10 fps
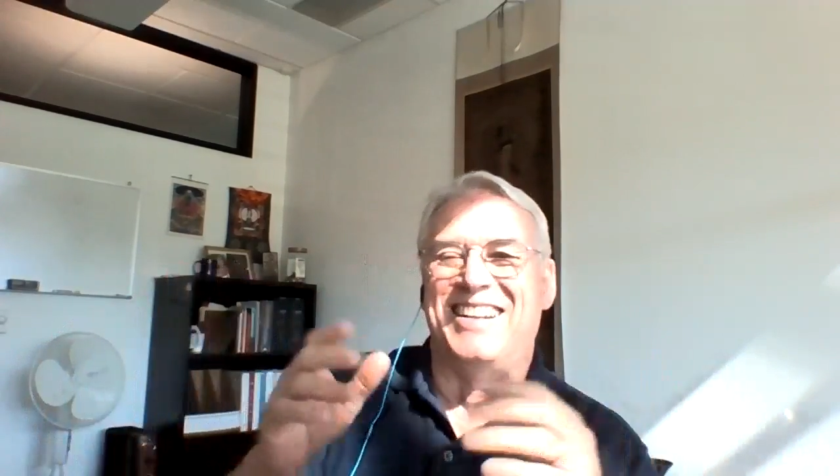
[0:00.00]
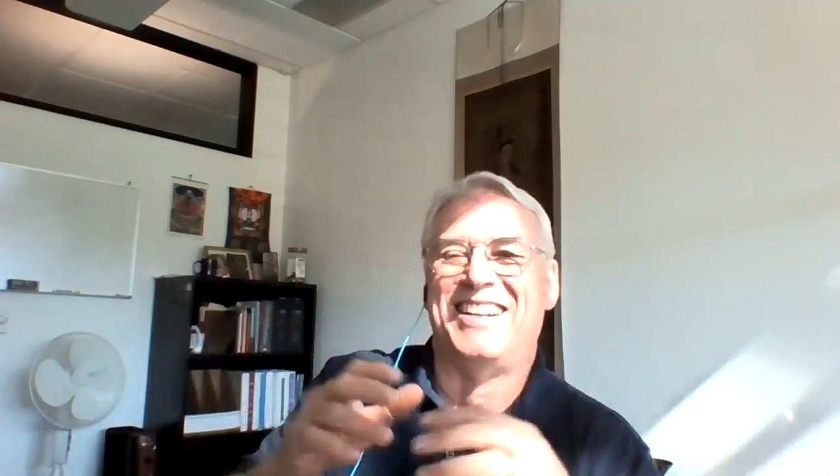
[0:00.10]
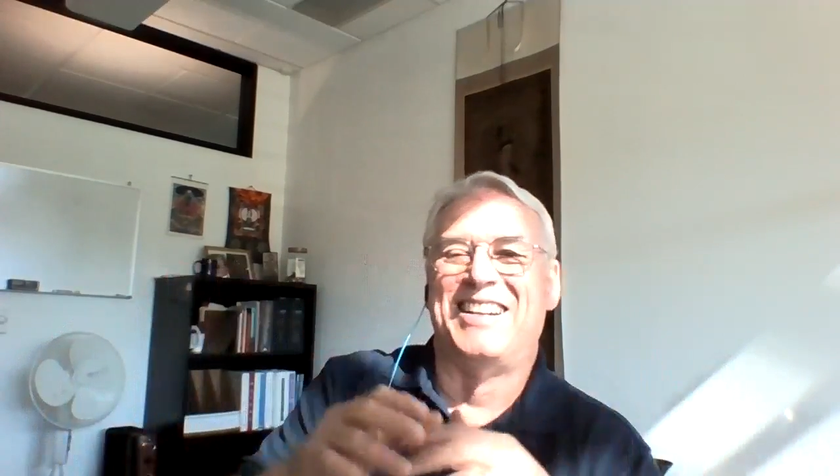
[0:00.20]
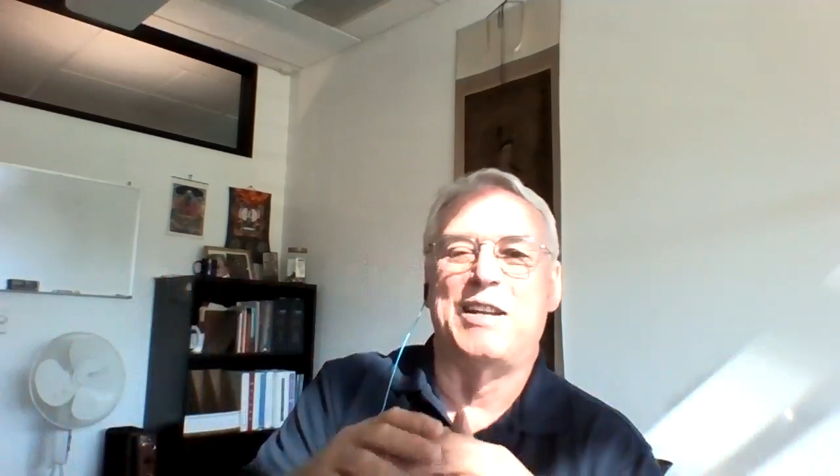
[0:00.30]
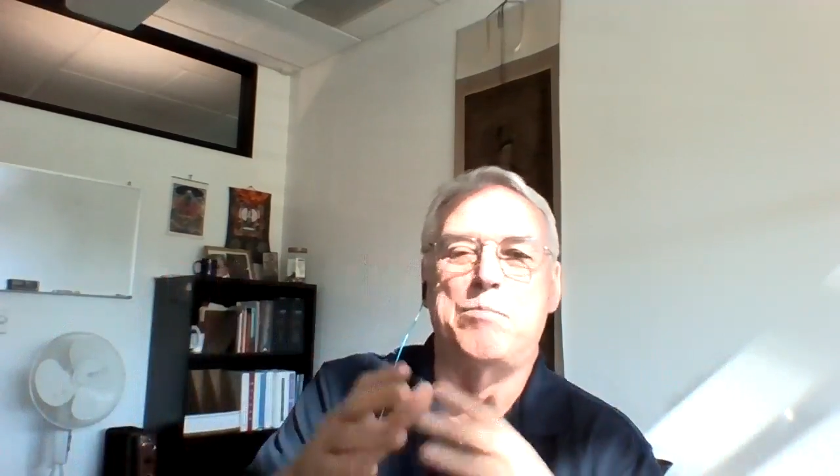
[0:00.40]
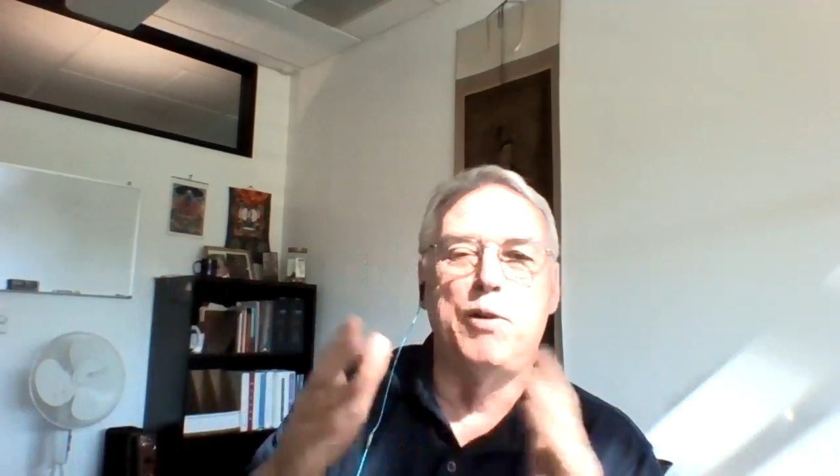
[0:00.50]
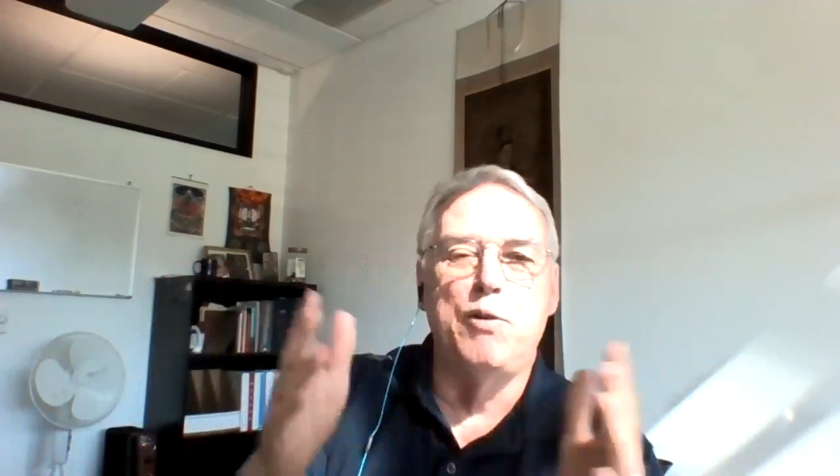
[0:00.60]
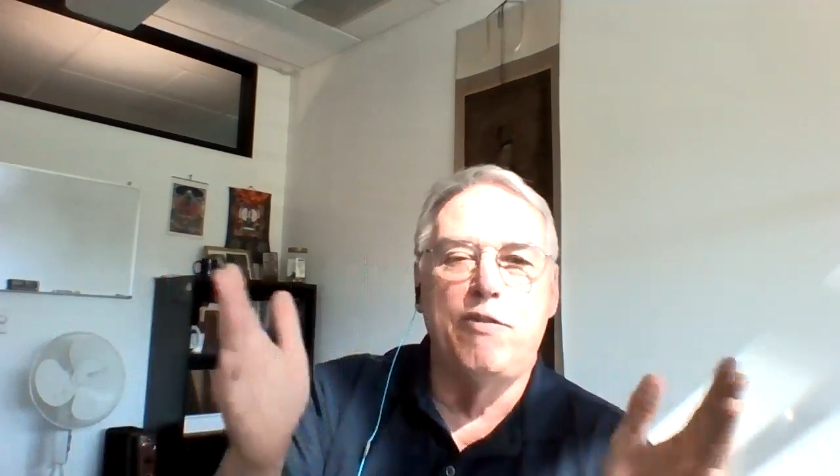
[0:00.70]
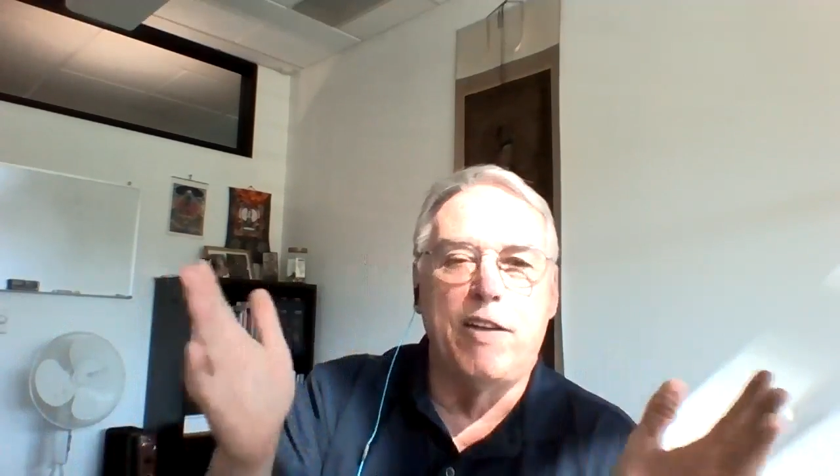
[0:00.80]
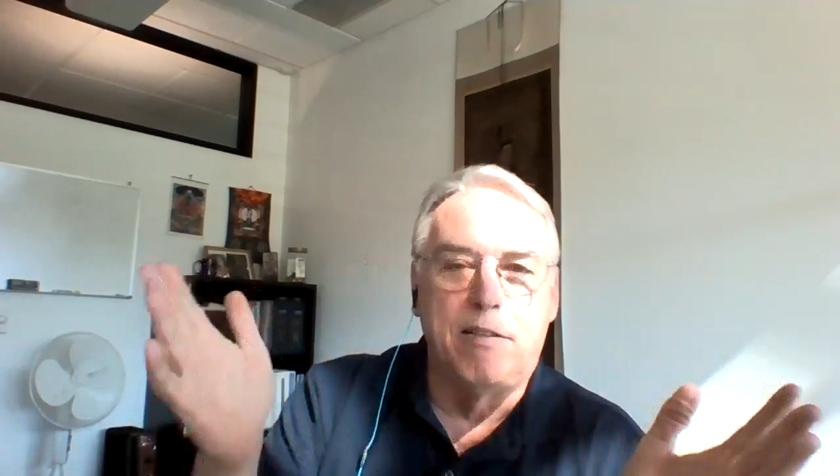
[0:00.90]
like
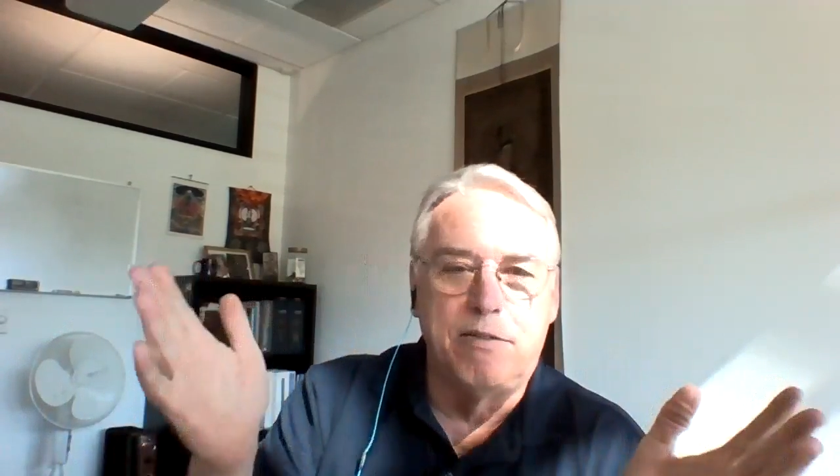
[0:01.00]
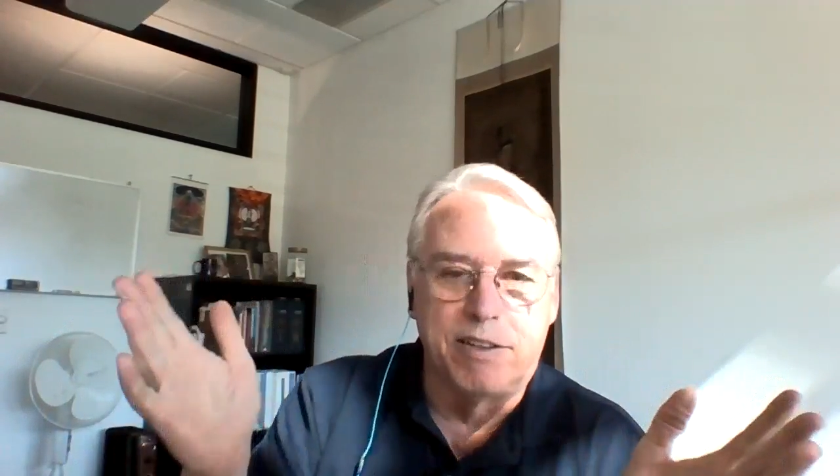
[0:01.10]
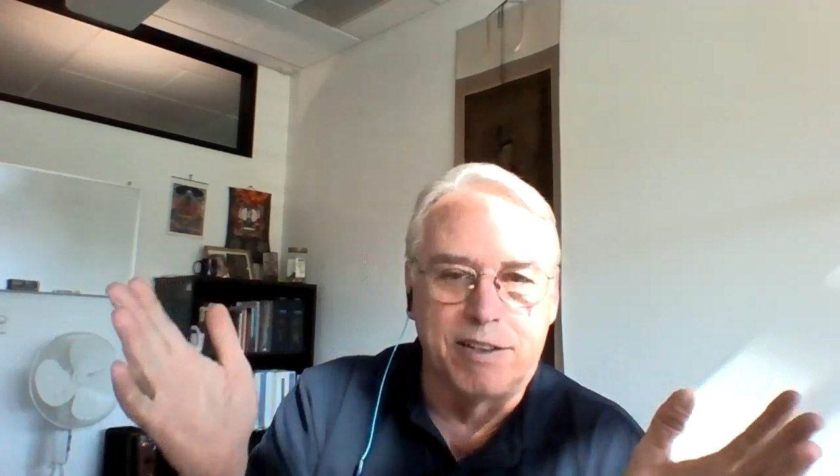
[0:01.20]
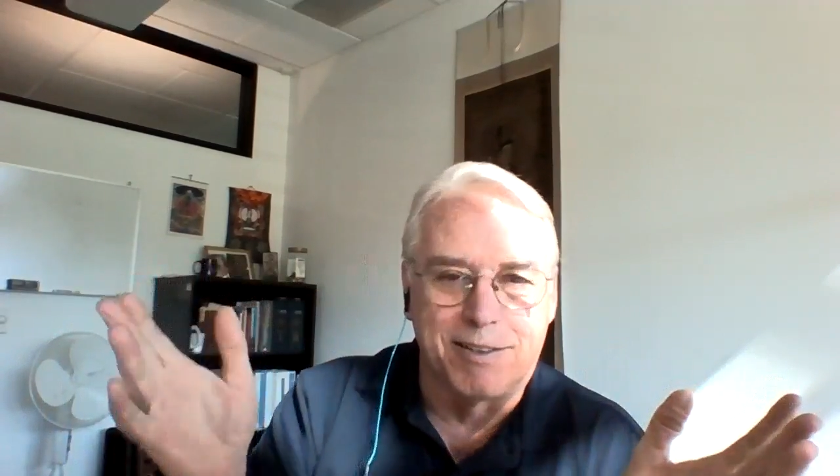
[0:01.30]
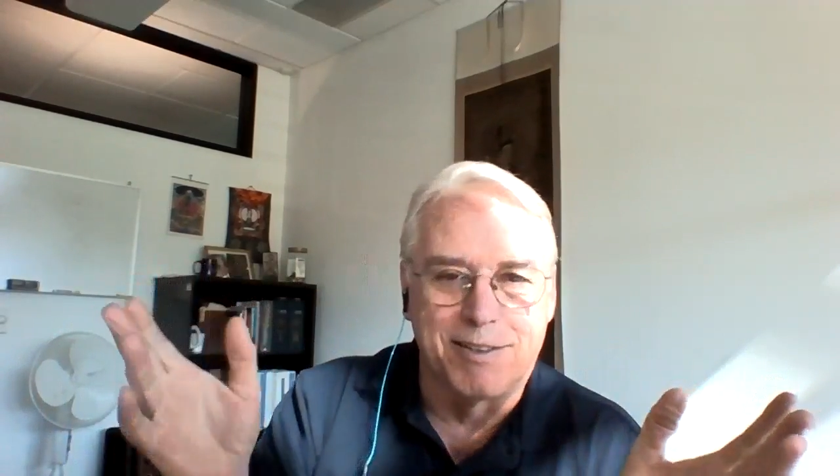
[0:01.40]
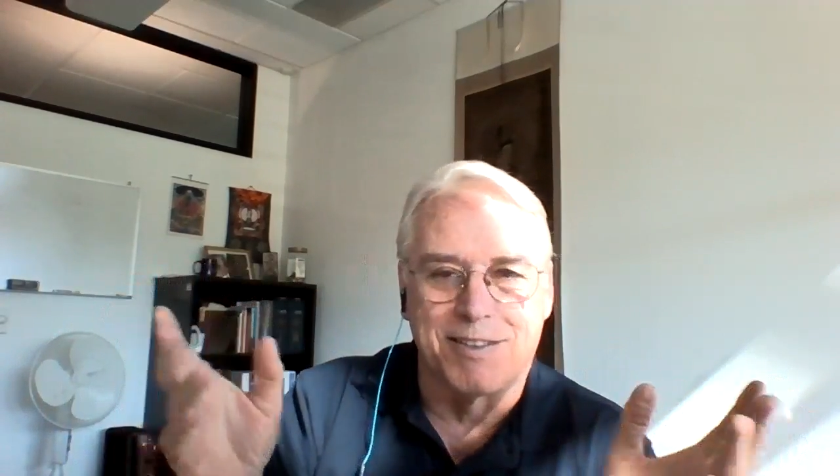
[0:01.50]
Blue Velvet